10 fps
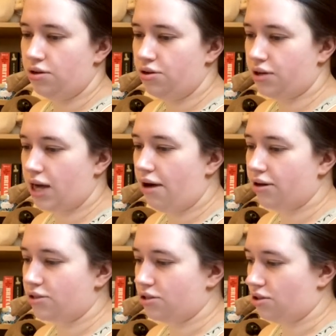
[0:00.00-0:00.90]
New
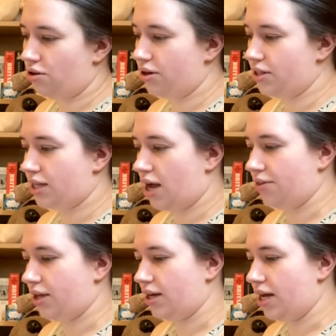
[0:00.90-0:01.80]
characters: Lauren Stanley,